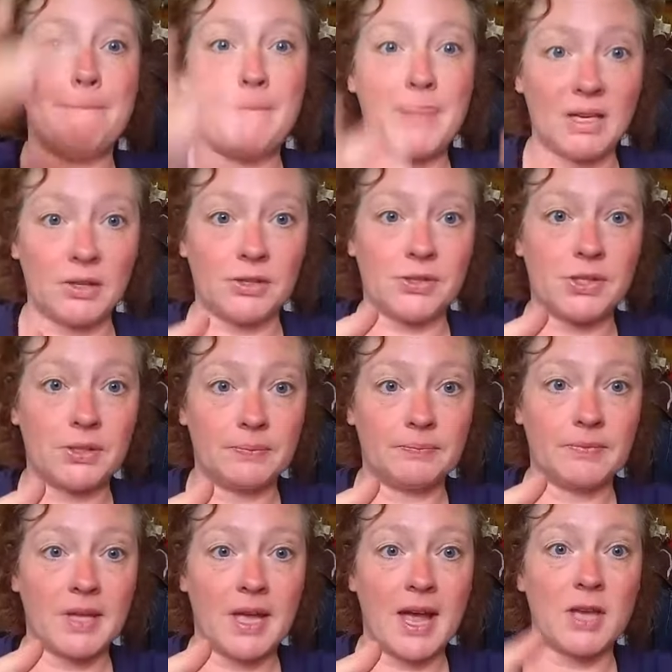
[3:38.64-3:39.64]
bills
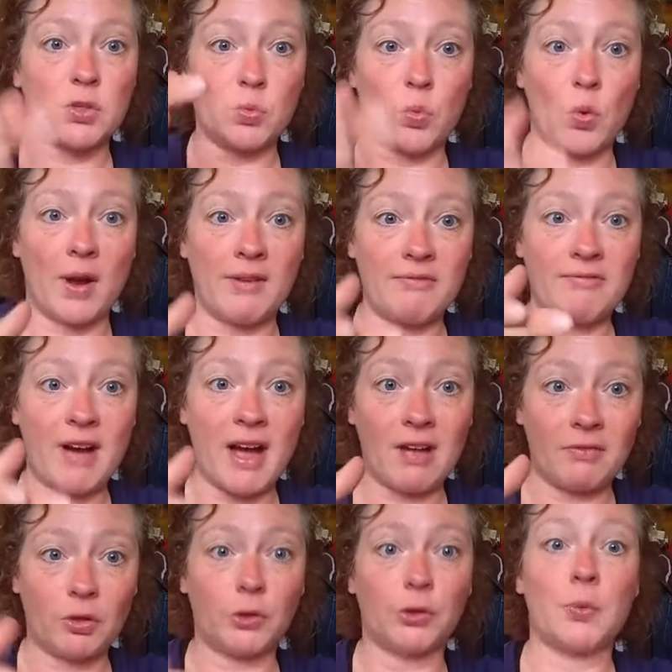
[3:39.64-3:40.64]
as one file
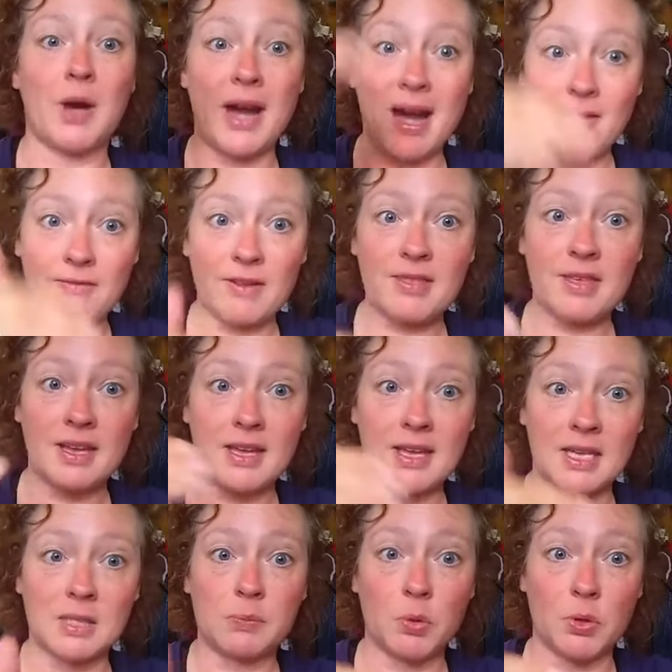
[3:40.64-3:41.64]
folder where everything
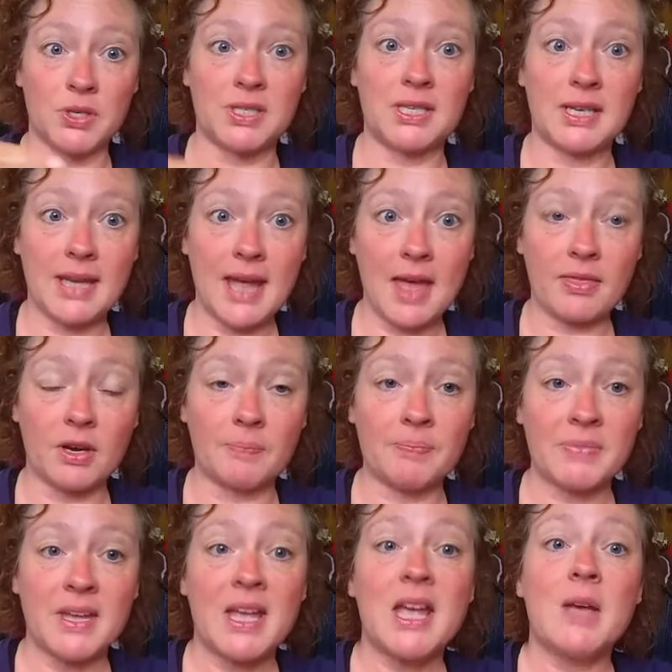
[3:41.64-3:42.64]
gets put together,
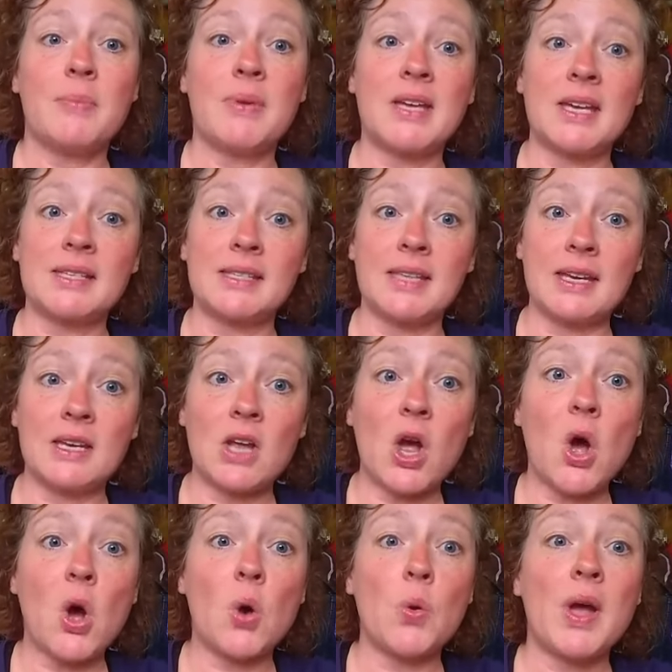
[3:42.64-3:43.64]
because they
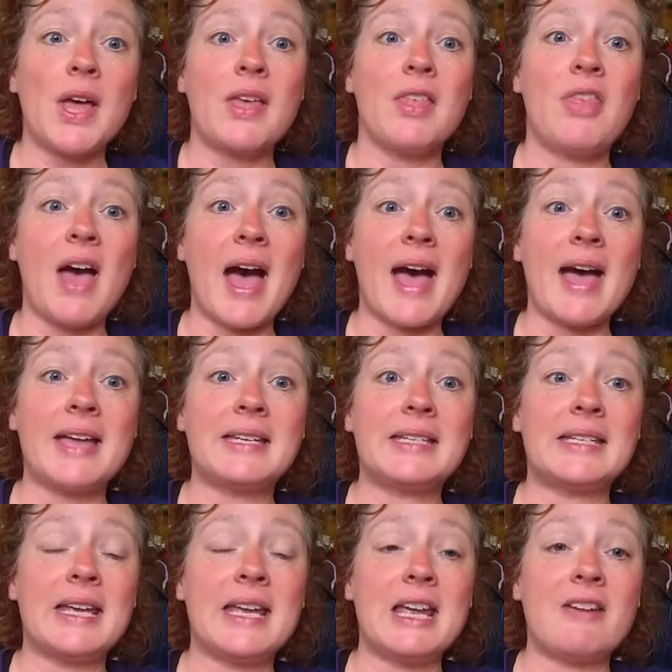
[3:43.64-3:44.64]
know
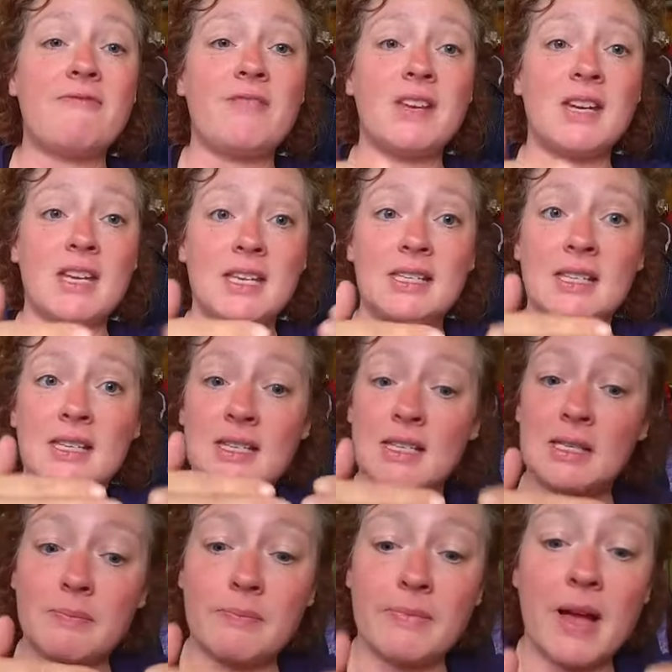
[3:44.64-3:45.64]
that if it is in
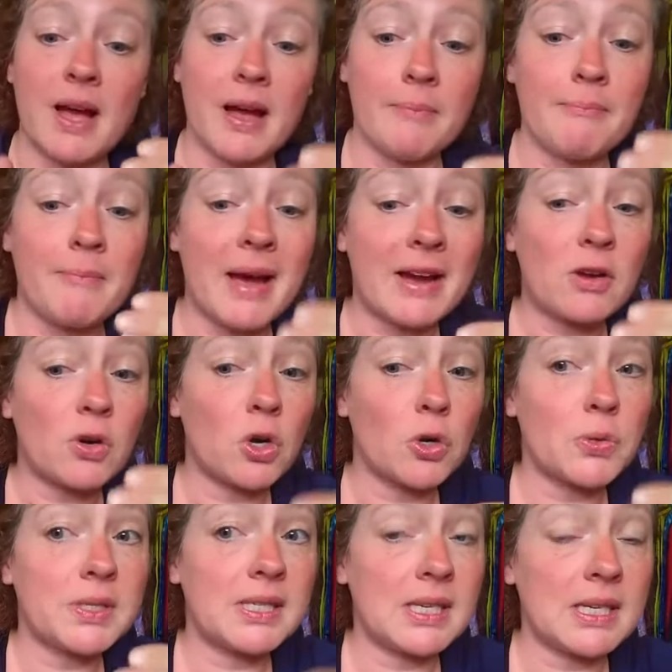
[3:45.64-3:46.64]
this micro
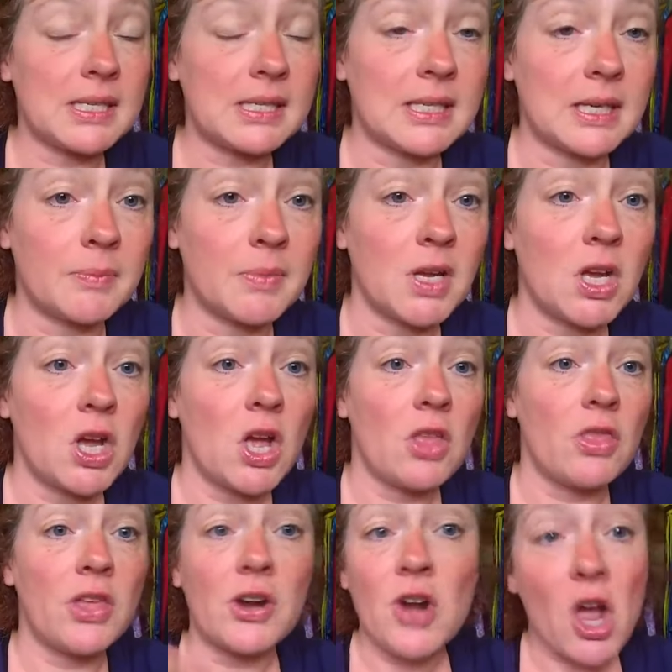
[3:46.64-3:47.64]
system,
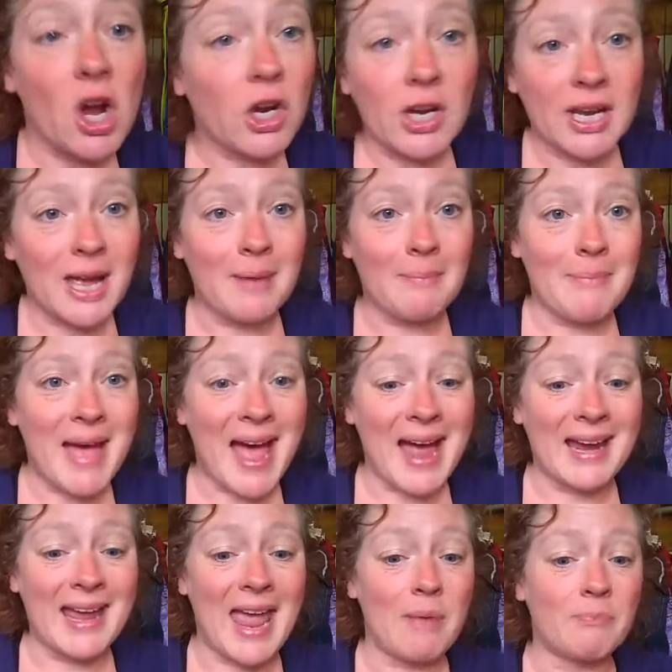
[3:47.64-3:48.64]
they're not going to come
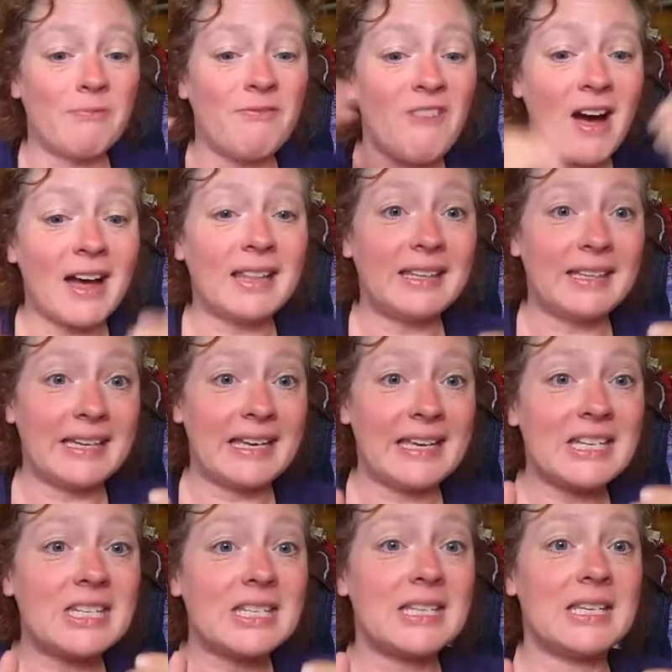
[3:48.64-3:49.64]
back and file it
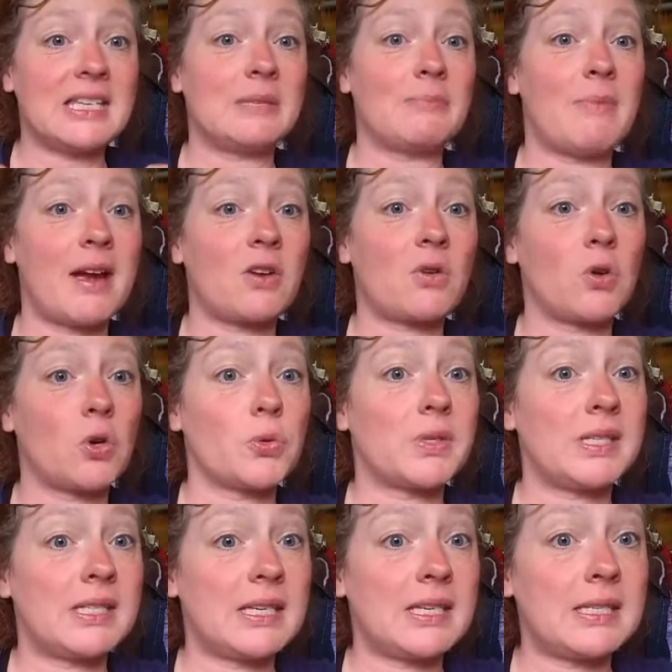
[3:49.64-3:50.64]
into these micro
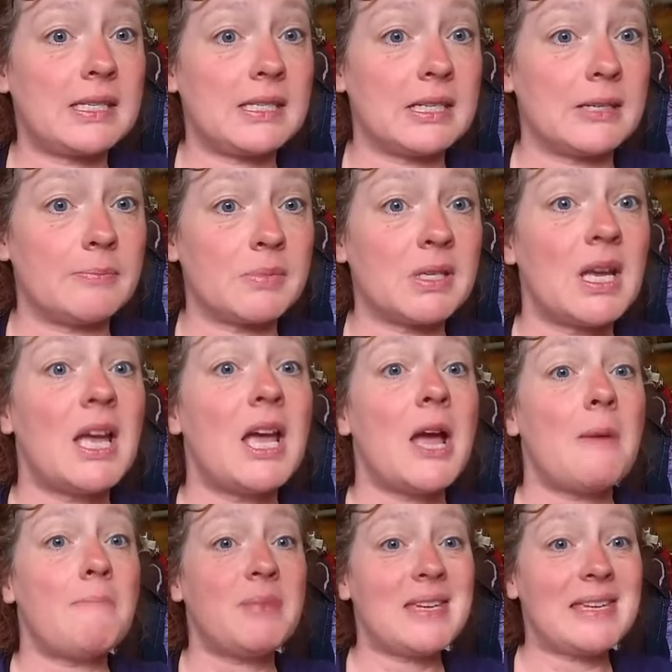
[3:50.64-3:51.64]
systems,
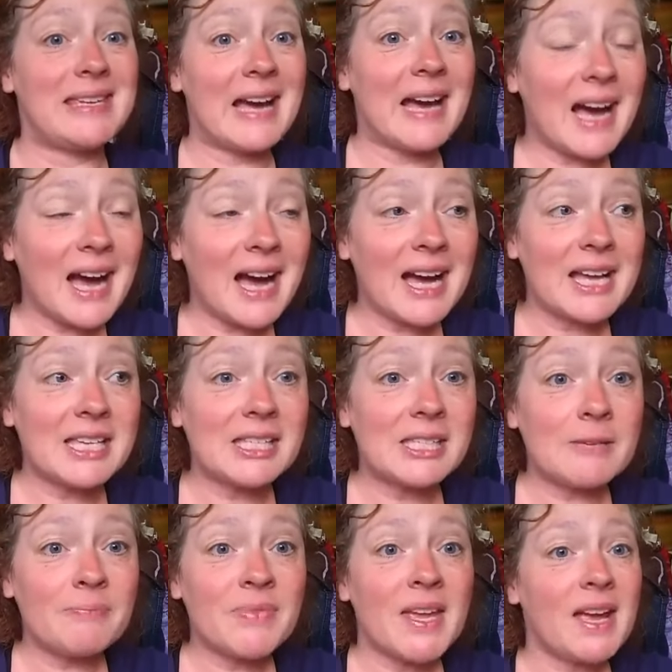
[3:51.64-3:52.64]

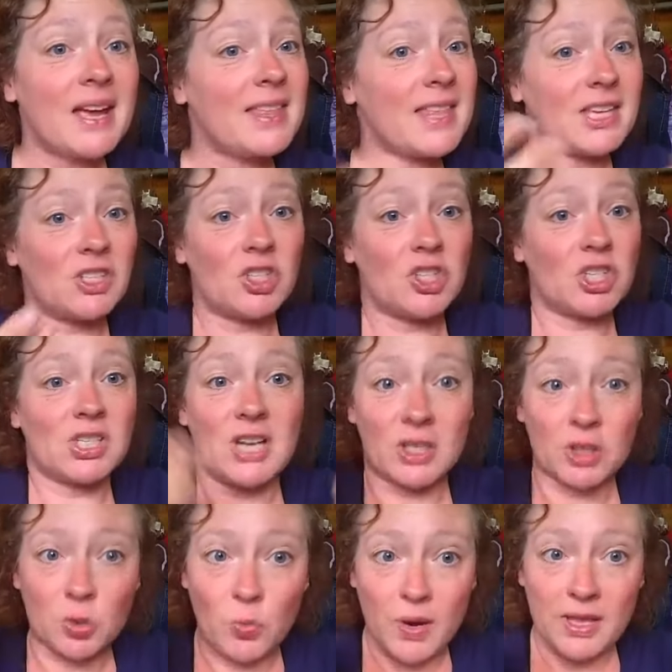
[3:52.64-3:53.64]
because that's just
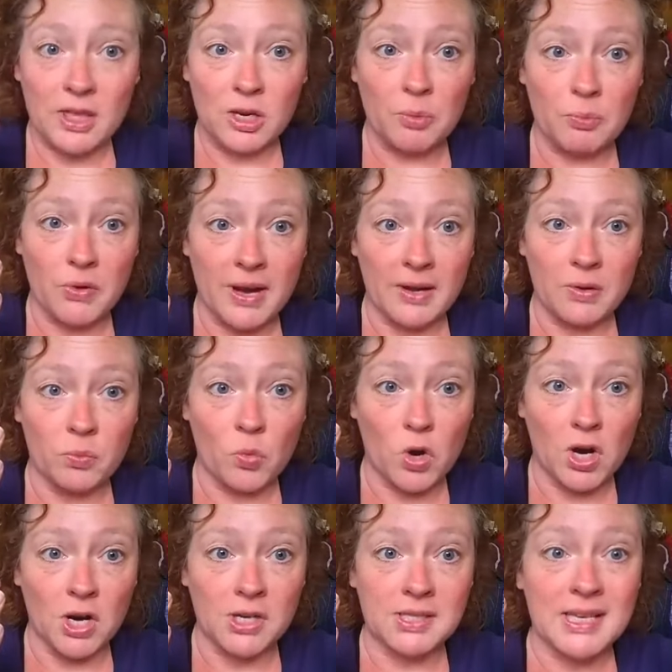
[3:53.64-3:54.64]
not the way their brain
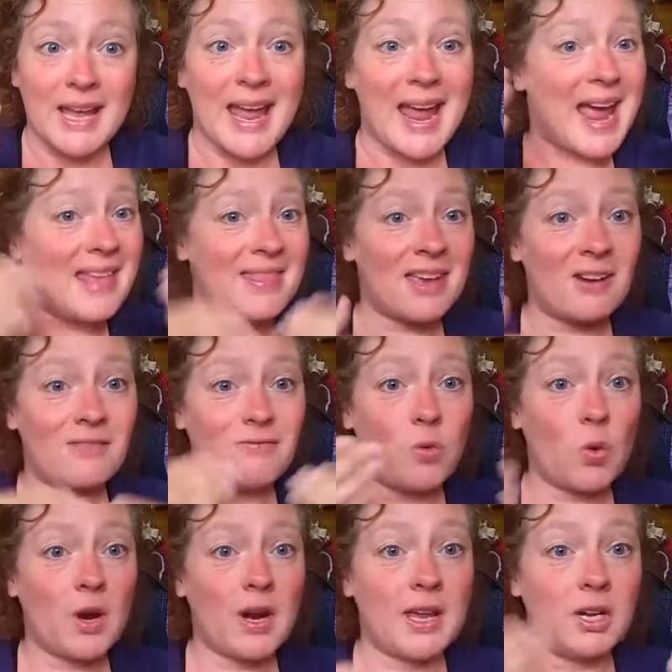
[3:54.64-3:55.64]
works, and
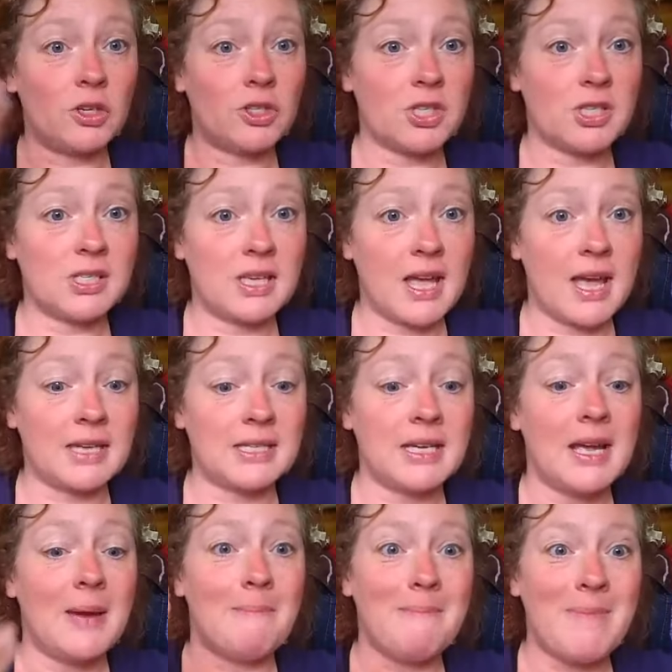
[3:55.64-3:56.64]
therefore it'll just get
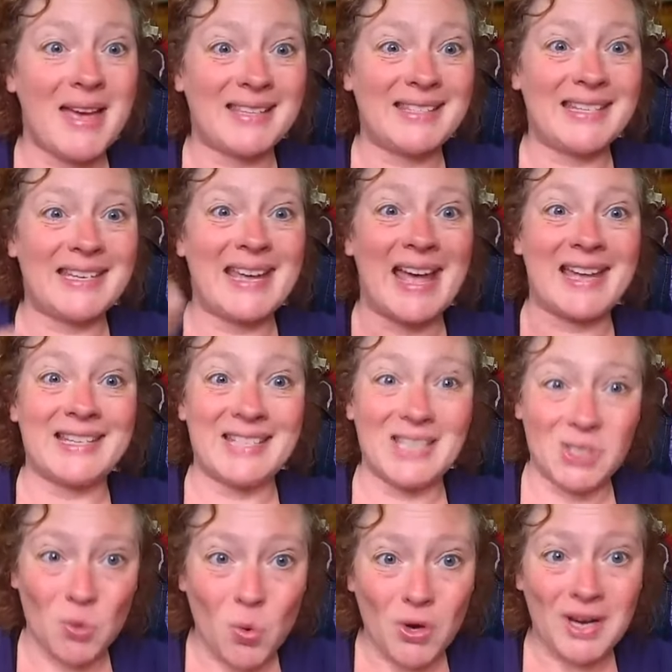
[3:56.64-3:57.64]
messy and
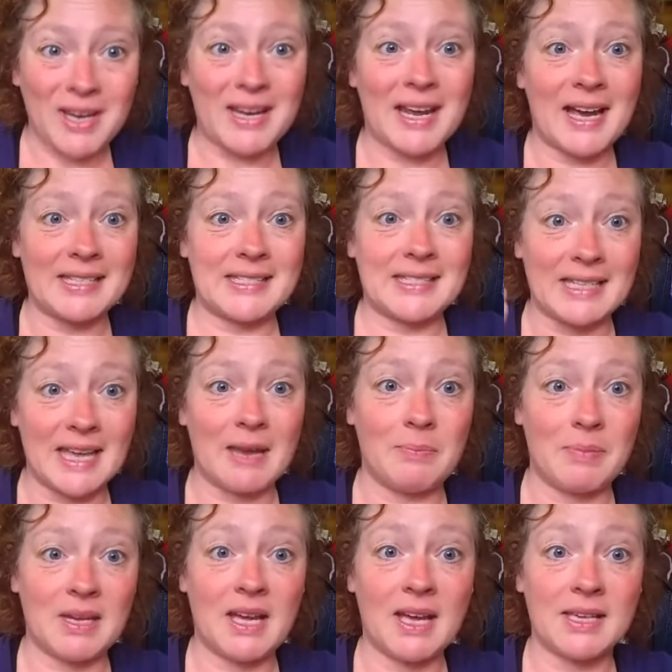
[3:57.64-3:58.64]
disorganized again,
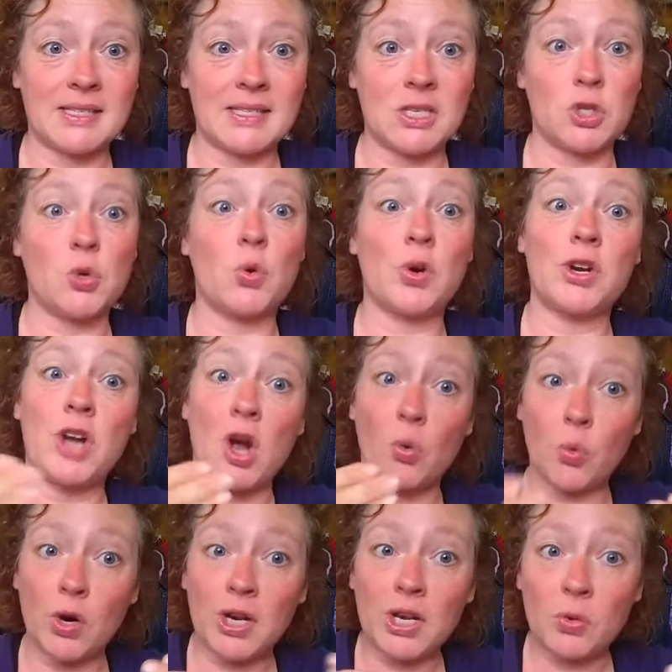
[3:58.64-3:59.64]
because you are not
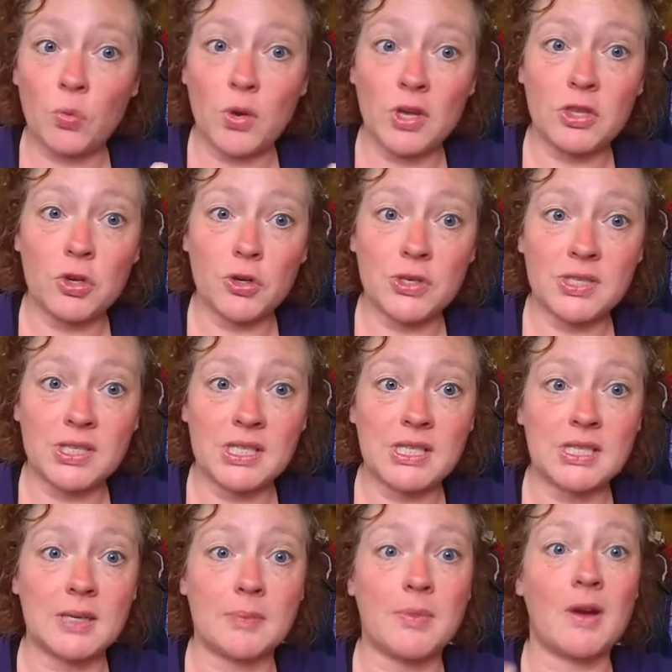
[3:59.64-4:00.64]
working with your
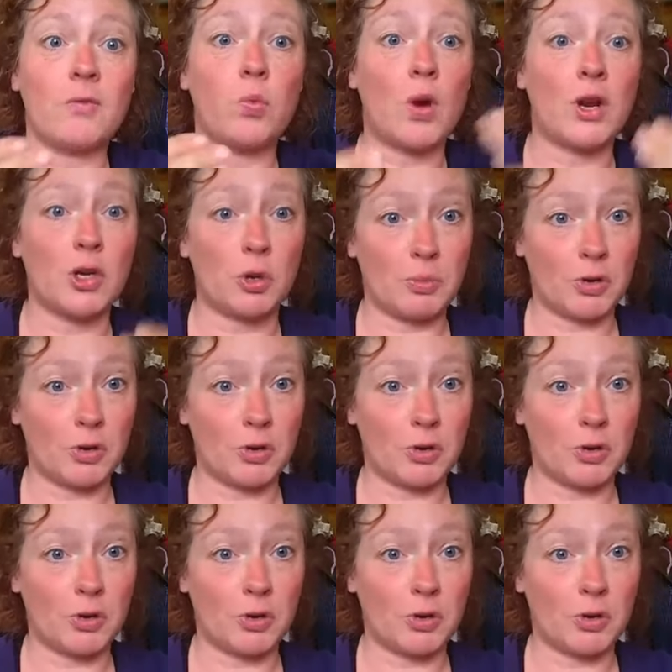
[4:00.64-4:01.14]
system of what your